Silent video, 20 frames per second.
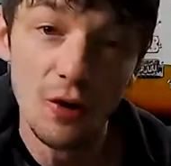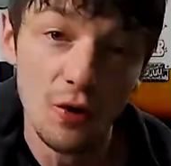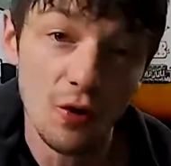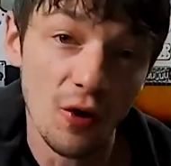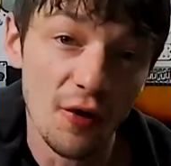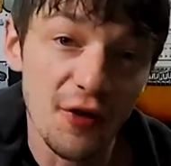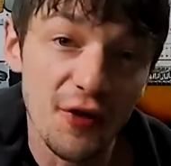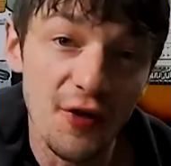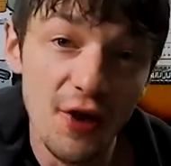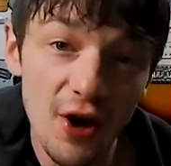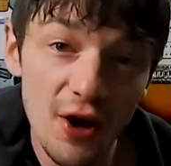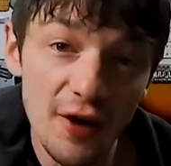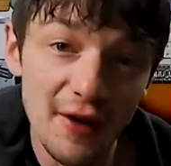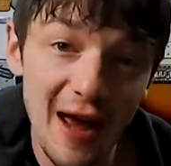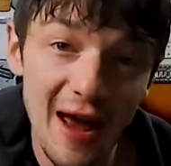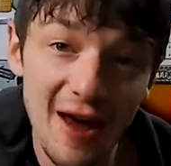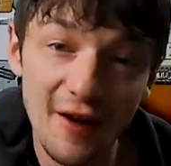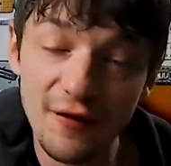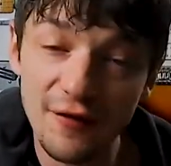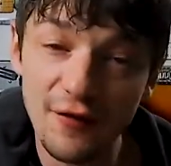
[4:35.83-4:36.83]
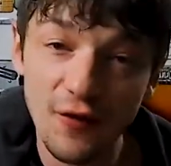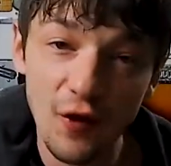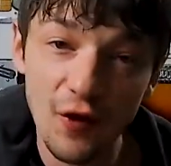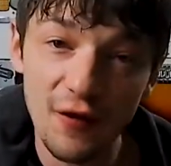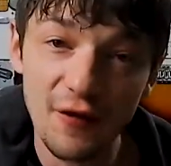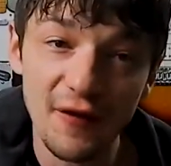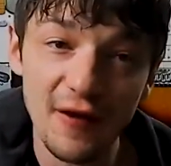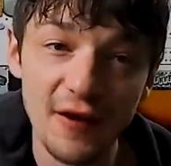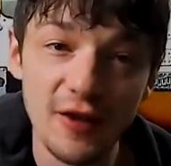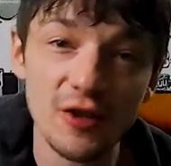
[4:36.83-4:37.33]
Your 3rd and 4th
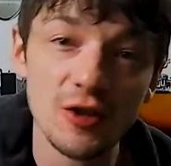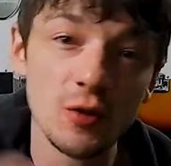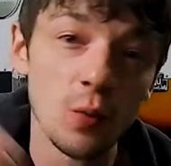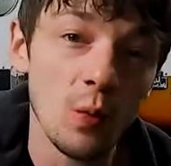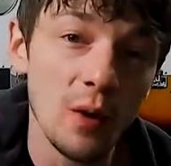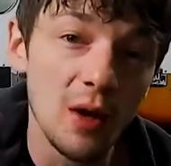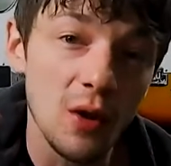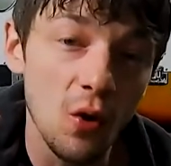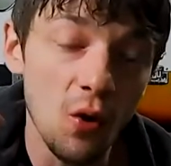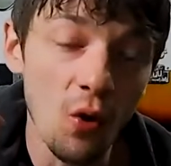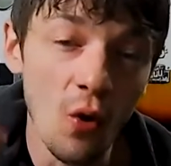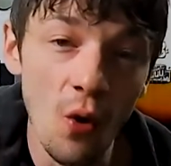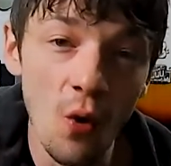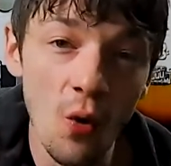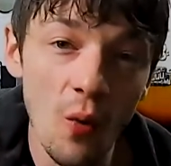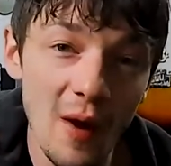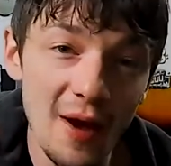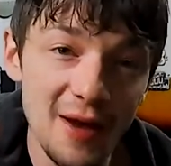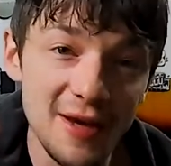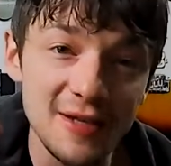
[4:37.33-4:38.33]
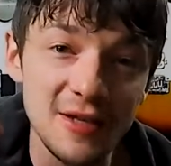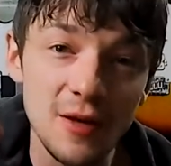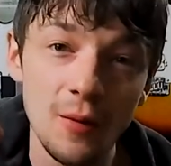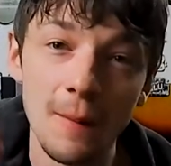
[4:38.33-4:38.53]
fingers will always